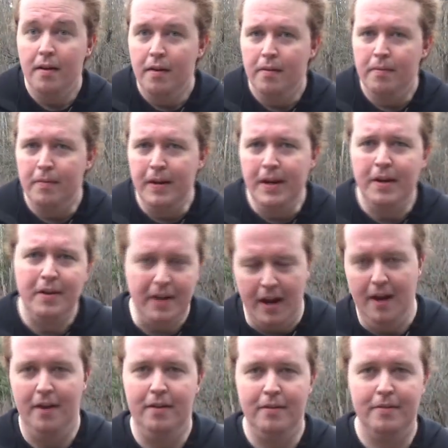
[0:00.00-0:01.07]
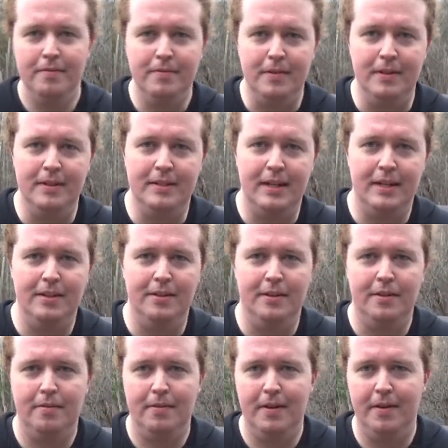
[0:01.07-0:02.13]
We are now going to take a look at
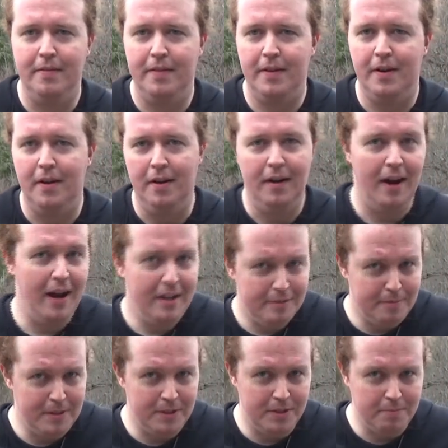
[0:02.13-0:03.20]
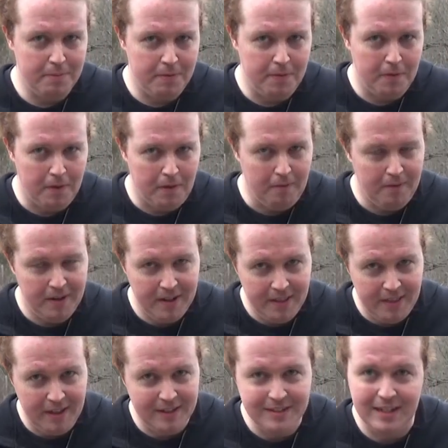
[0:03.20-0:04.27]
the rear of the car. As mentioned before, one of the
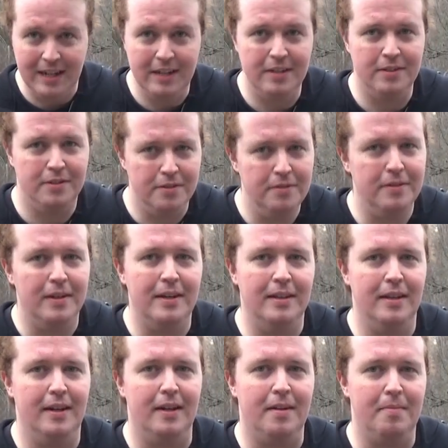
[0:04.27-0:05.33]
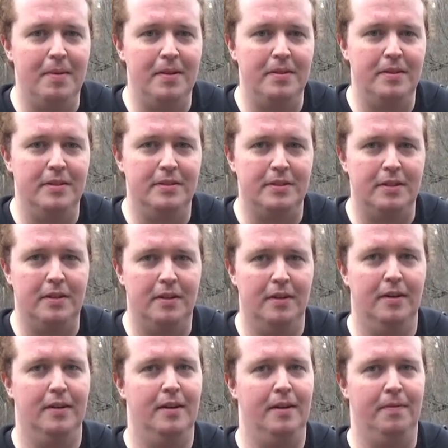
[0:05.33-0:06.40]
things I do not like about this car,
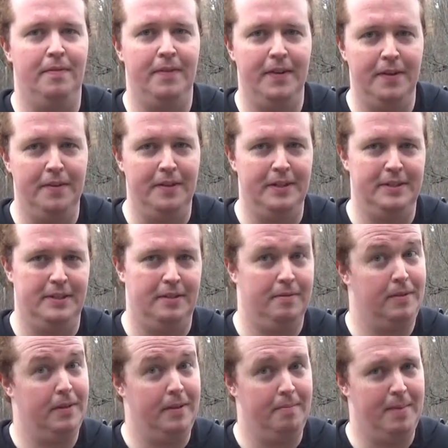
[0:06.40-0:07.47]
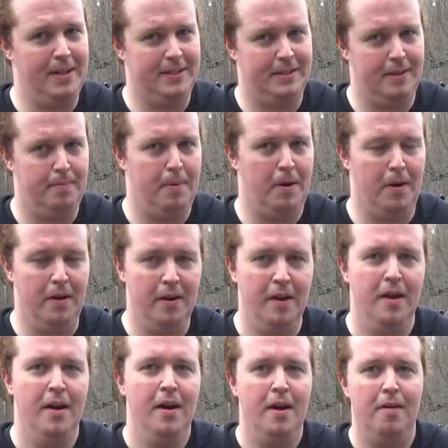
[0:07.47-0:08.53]
and I feel Nissan really messed up on,
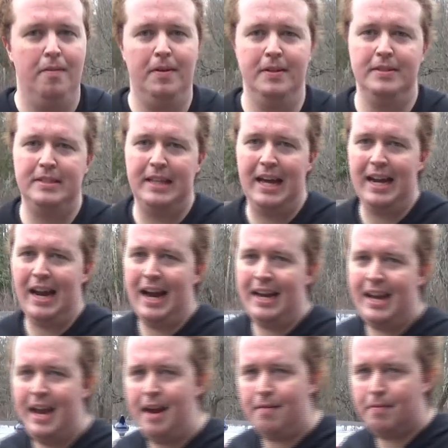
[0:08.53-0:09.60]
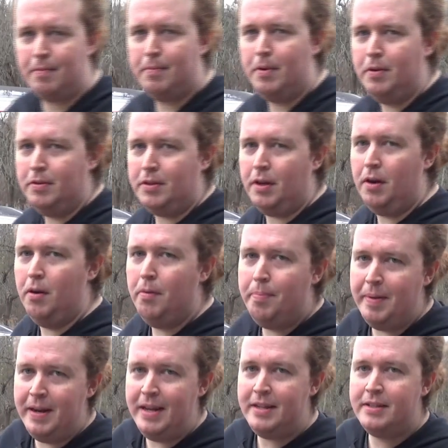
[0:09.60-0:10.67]
was that I can't remote open
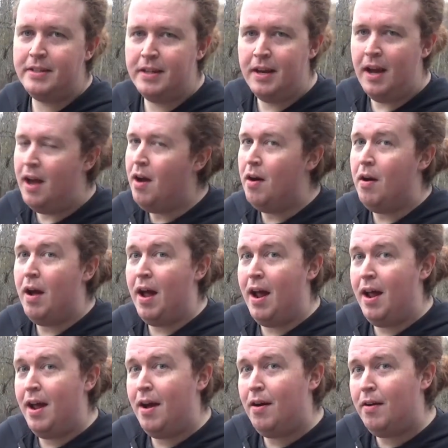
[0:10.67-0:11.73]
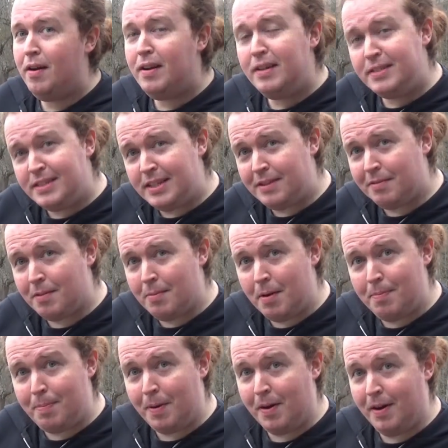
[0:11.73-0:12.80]
it. And it's not the remote
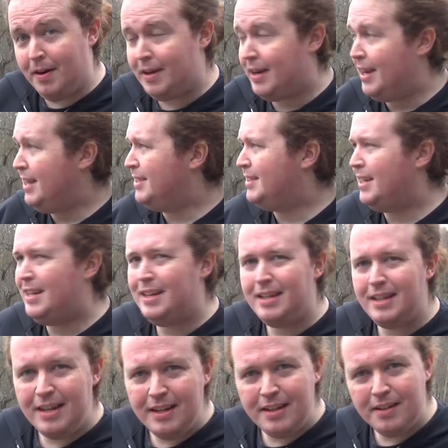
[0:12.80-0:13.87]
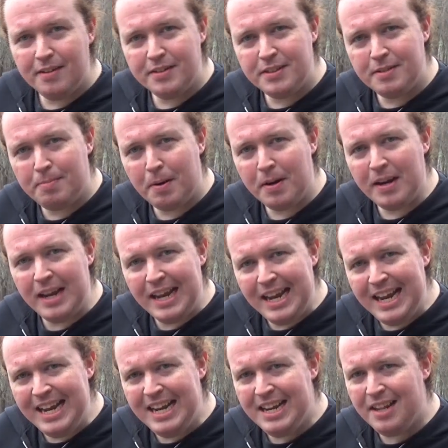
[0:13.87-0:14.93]
part, it's that there isn't a part
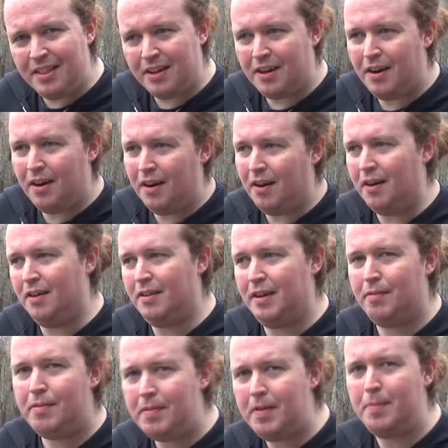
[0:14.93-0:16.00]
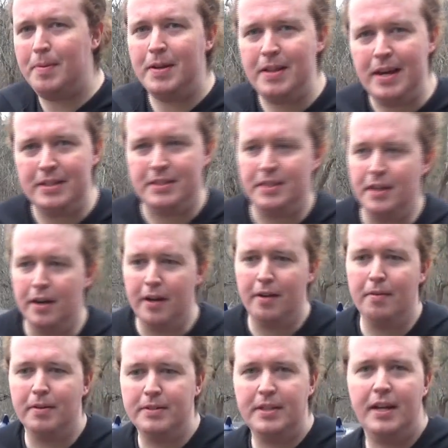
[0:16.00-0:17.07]
in the car. Like, we've all been in that scenario
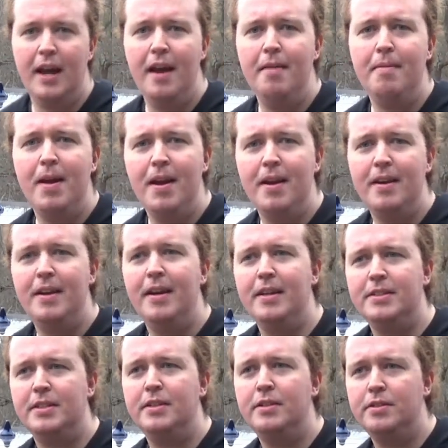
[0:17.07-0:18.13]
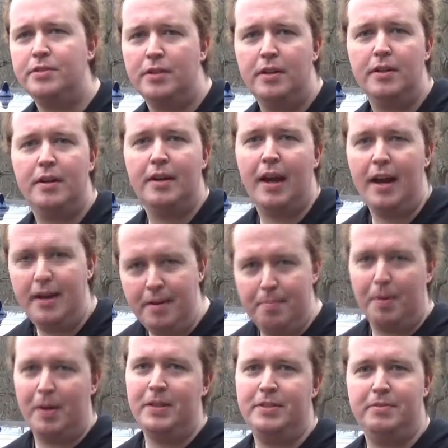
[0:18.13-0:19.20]
where it's like, hey man, I need to get something in the trunk. Okay, and you
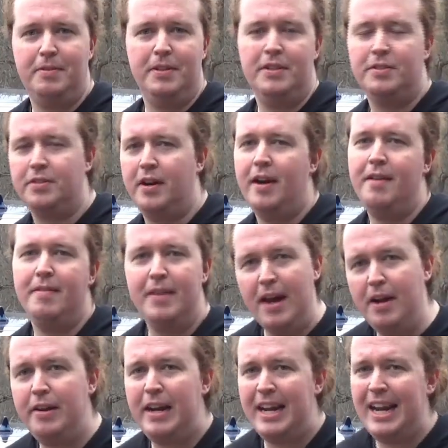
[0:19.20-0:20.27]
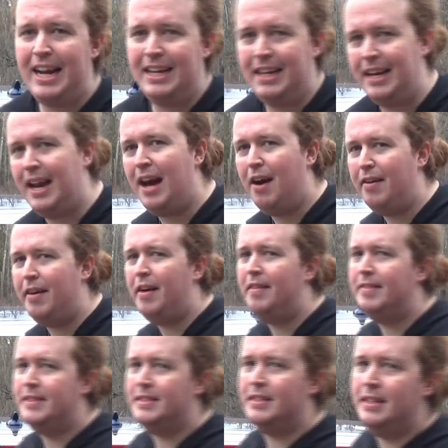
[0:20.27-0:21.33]
press it while you're driving. Now you gotta get out. Now
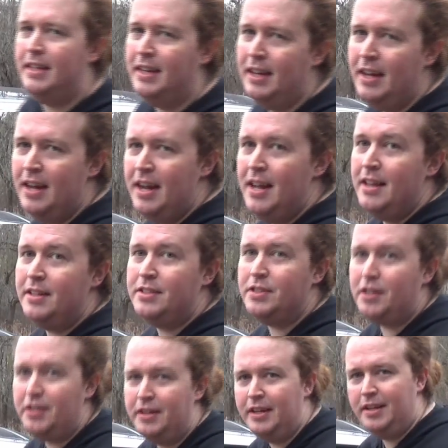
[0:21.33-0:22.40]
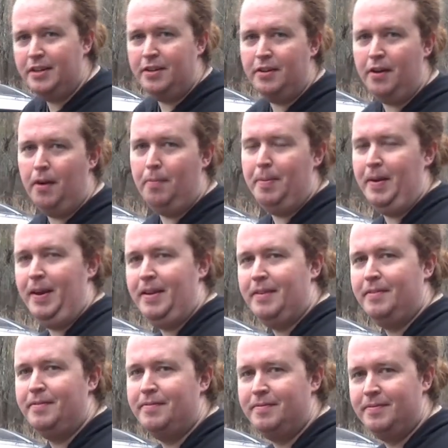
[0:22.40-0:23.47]
obviously, this is all you need to do to open
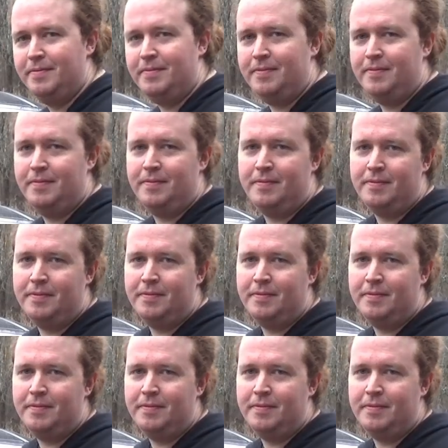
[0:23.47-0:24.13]
it.